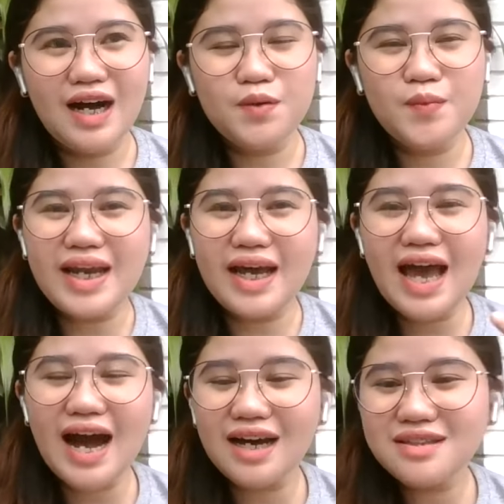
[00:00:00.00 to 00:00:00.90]
when I
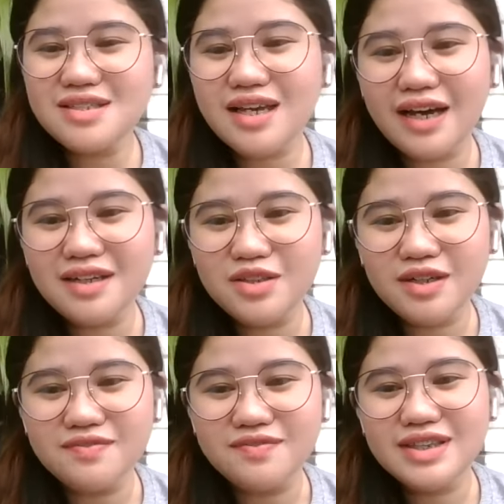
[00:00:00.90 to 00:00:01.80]
had this kind
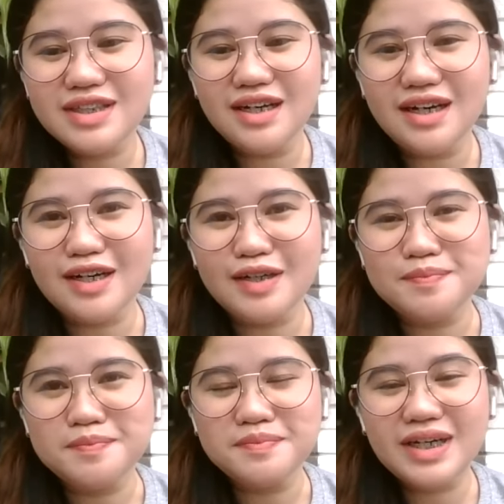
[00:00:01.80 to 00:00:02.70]
of
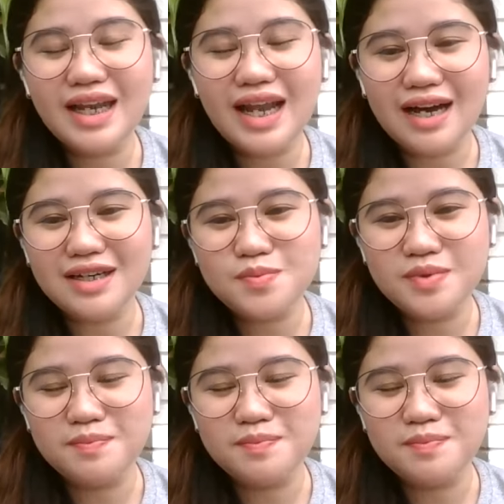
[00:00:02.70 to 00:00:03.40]
class